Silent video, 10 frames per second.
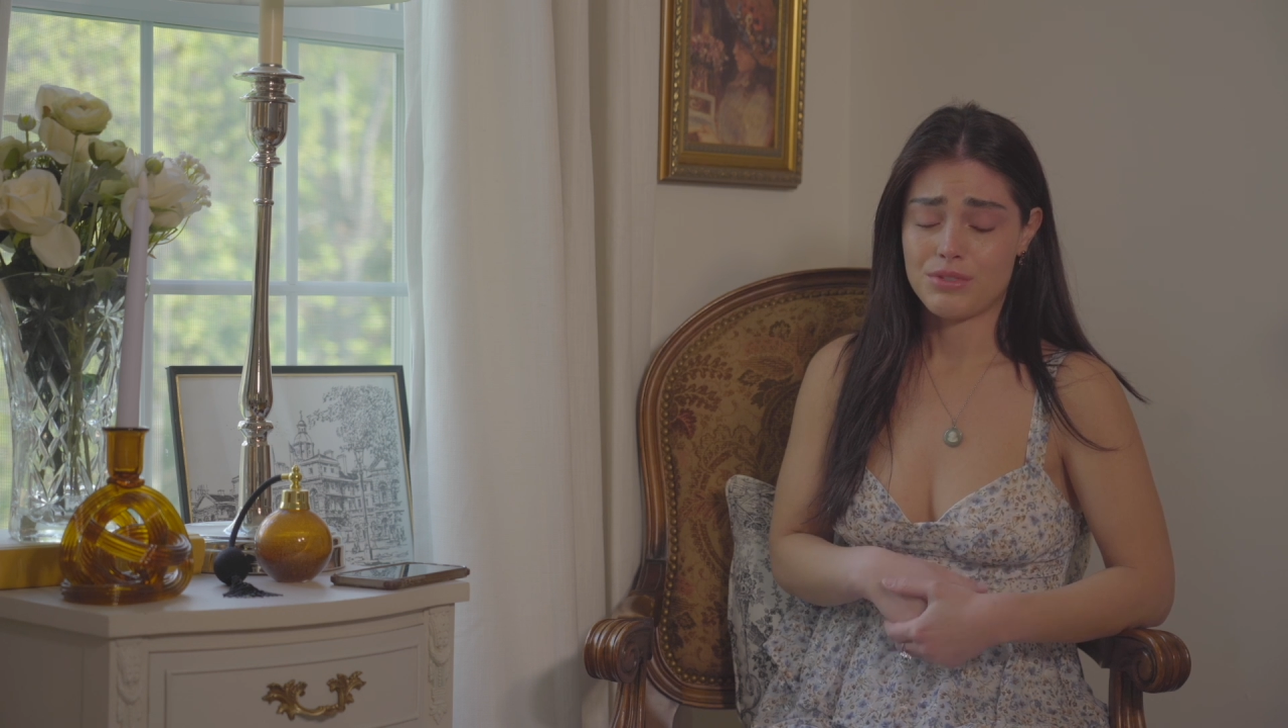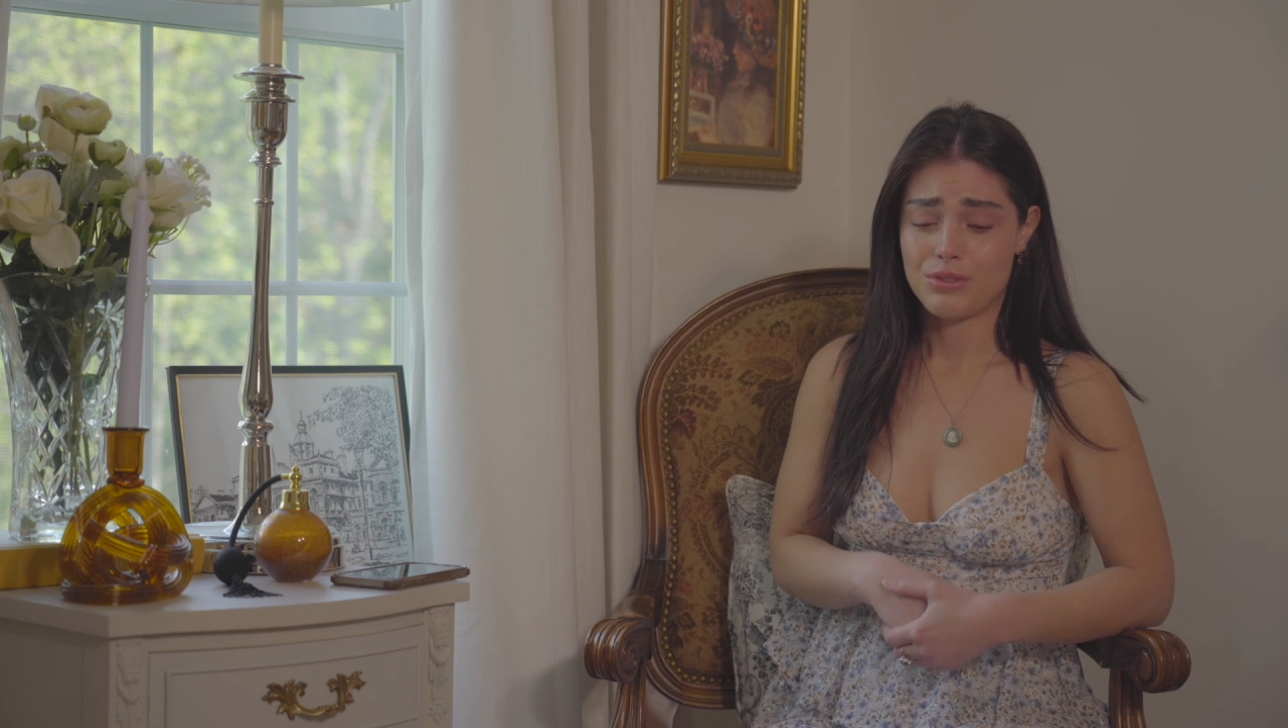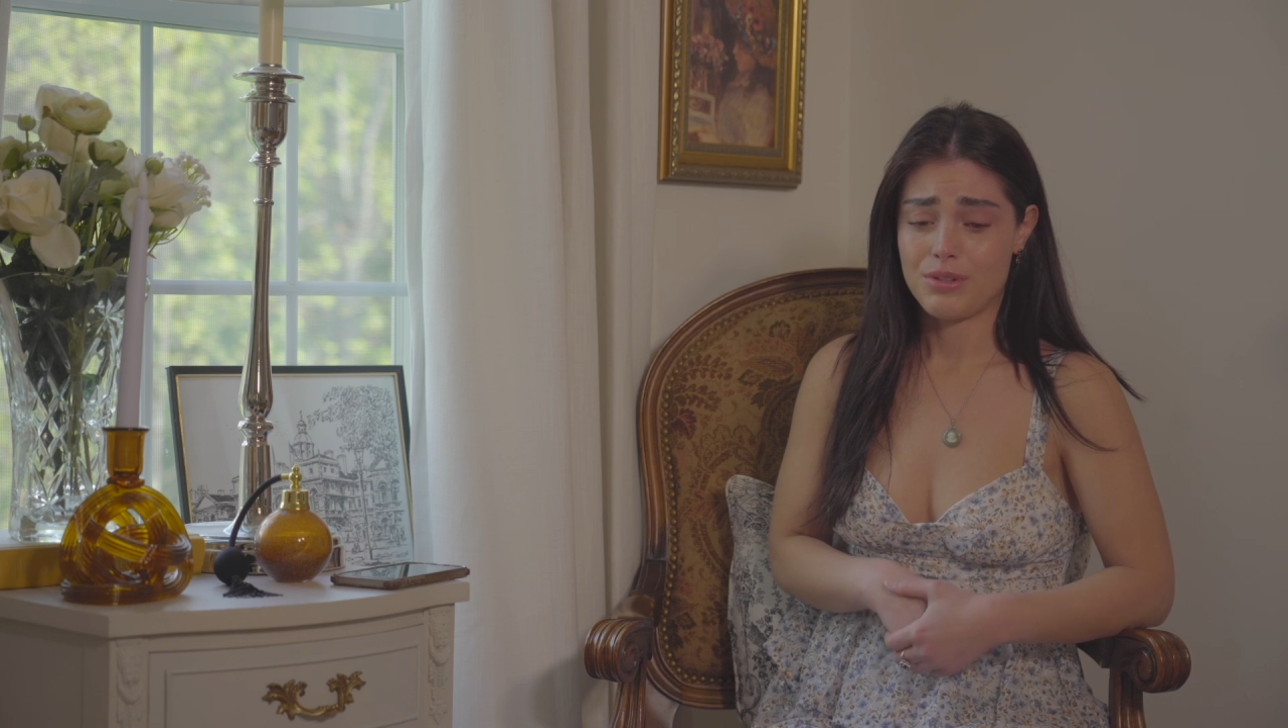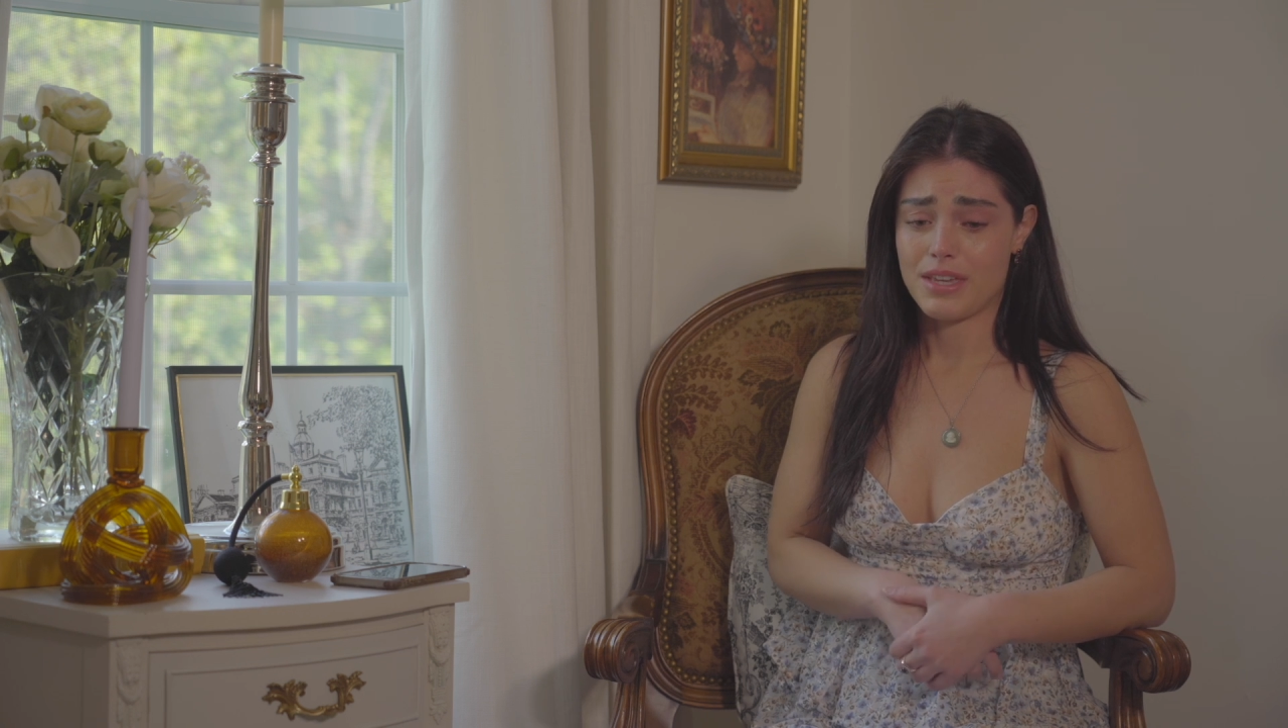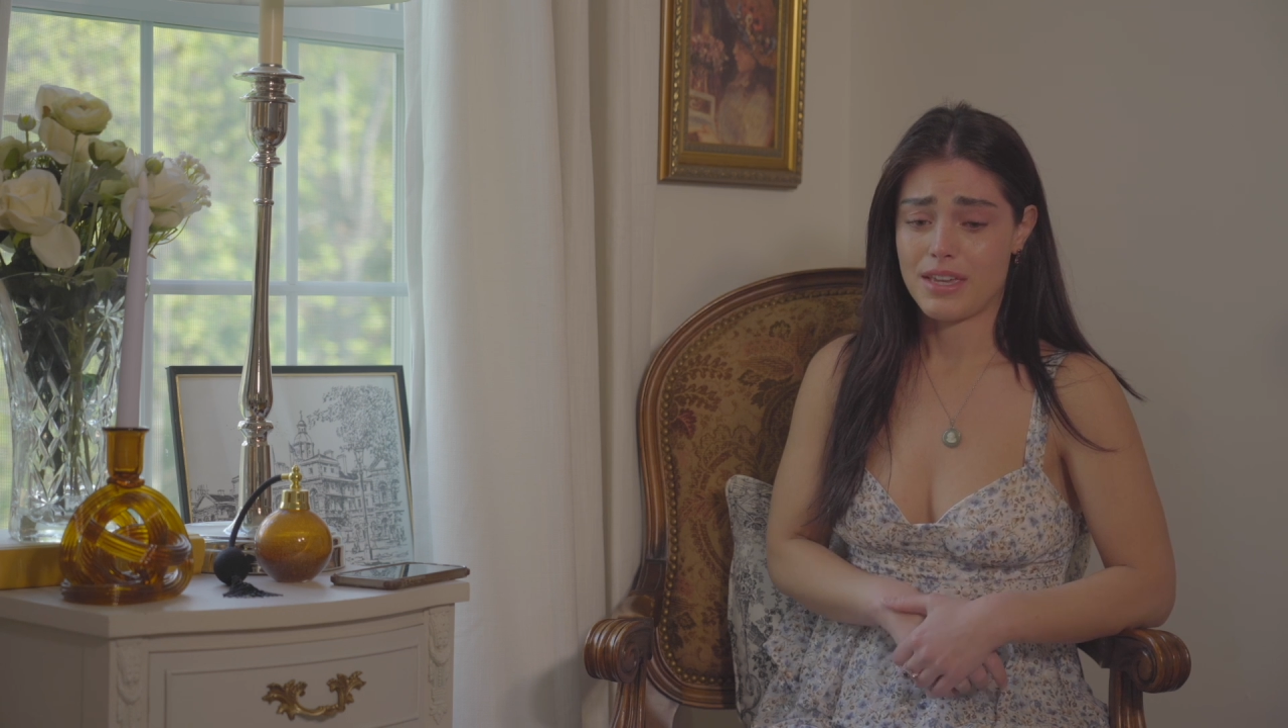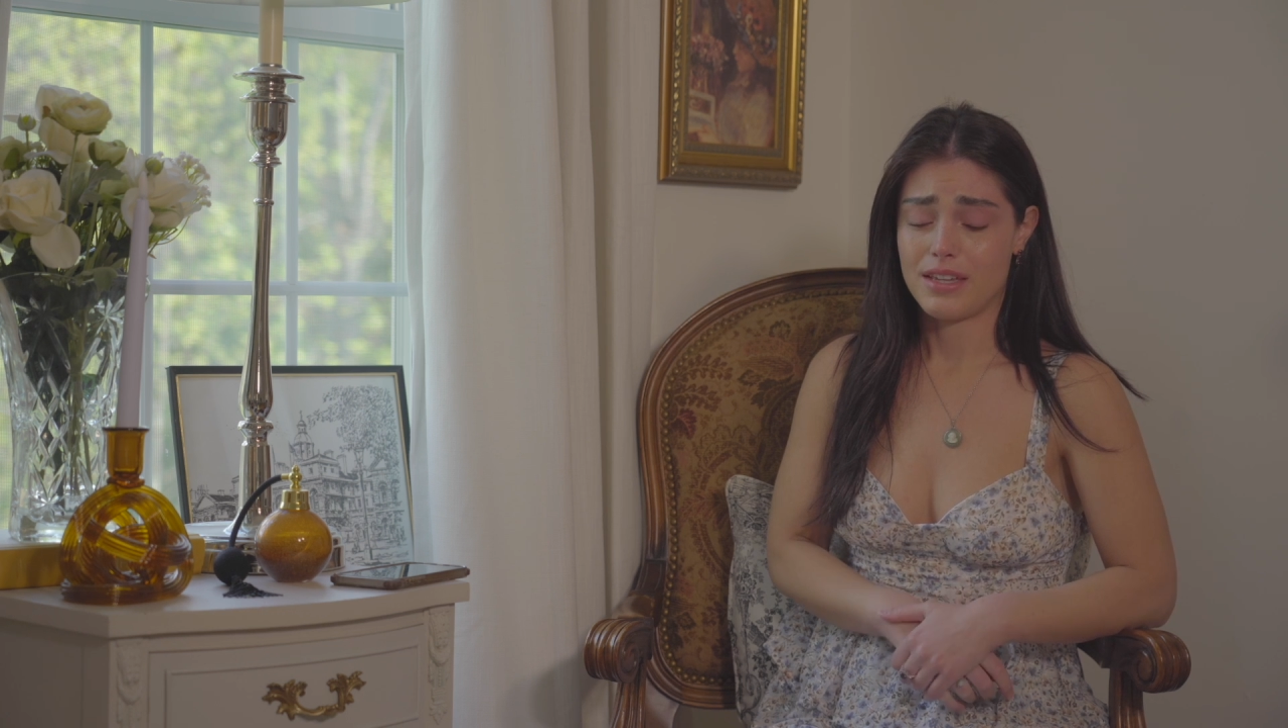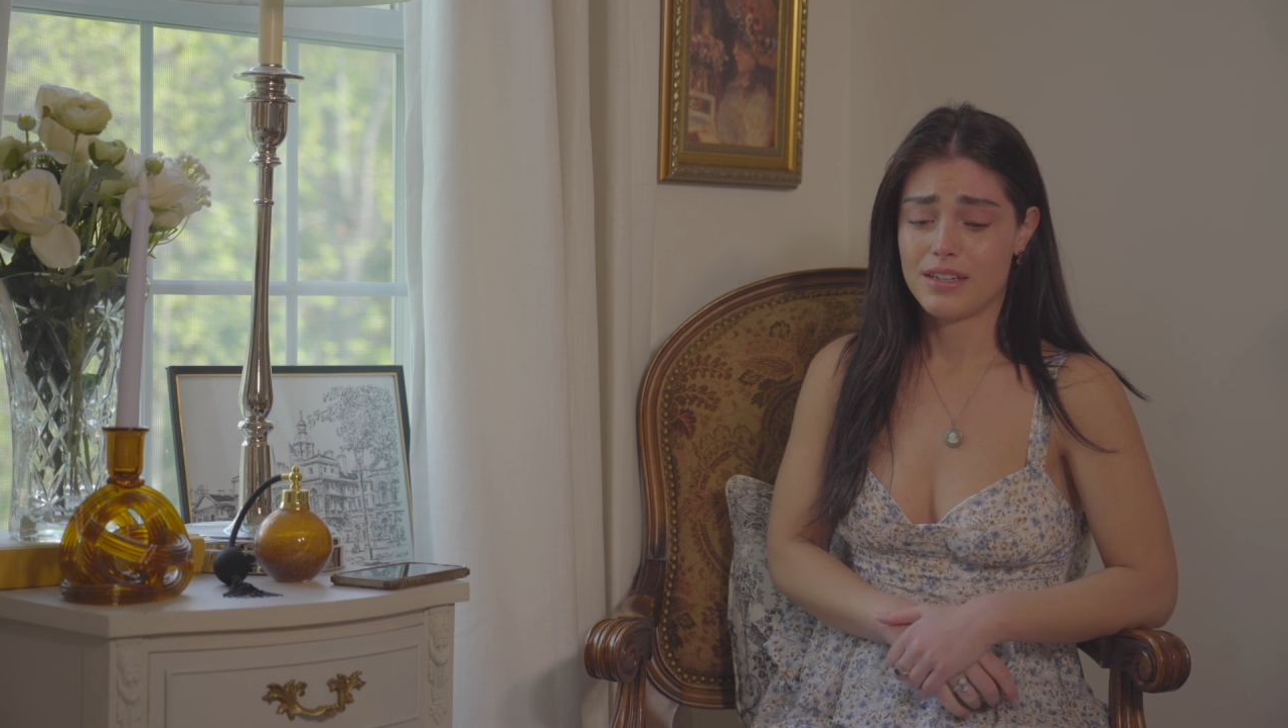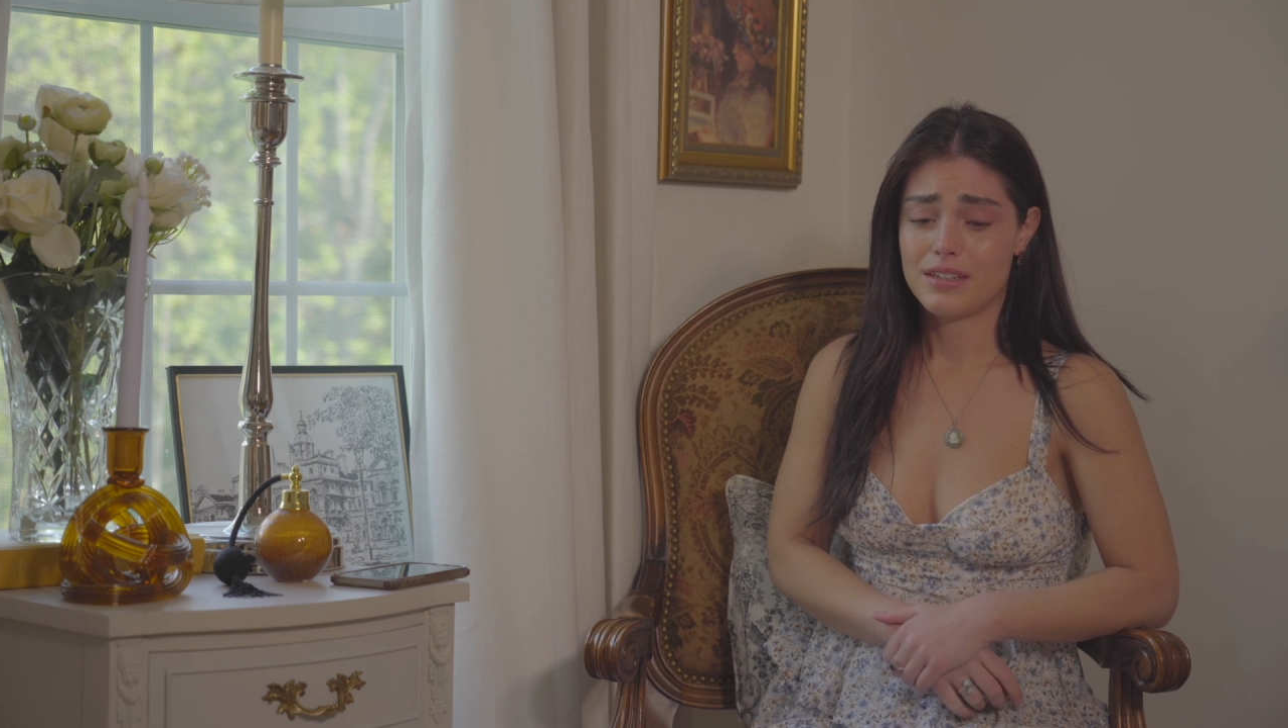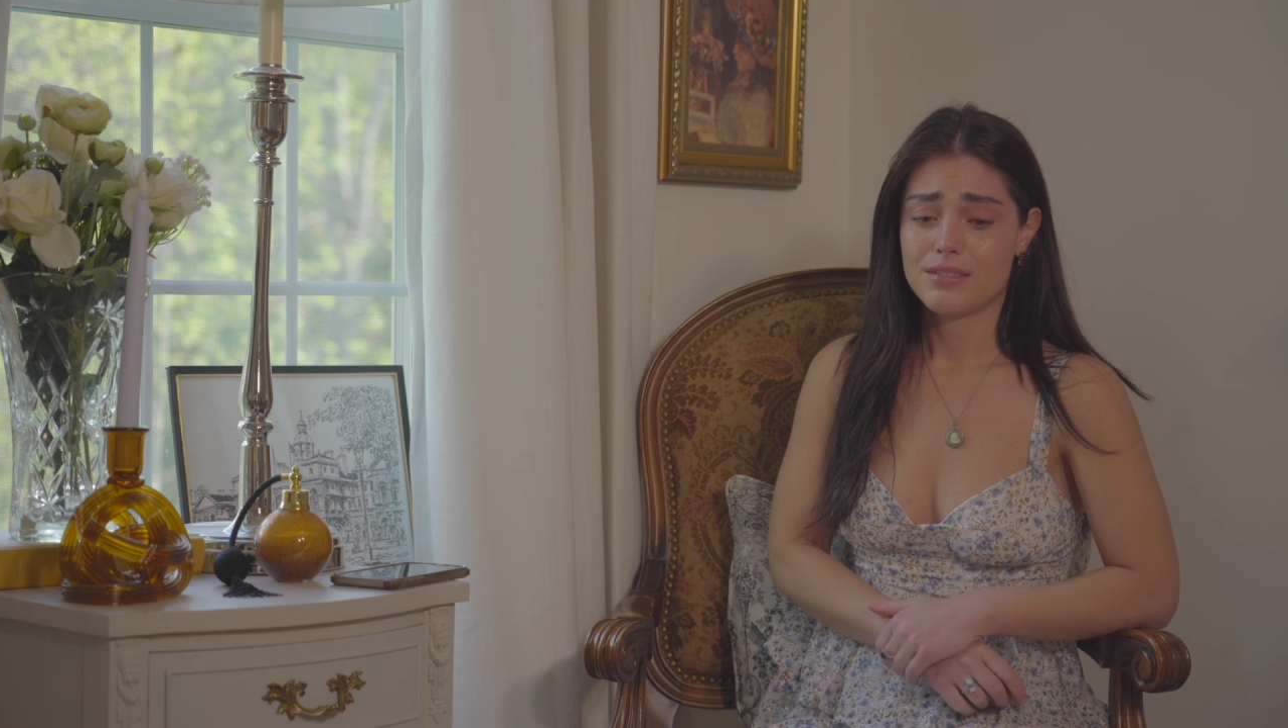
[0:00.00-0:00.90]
doing it.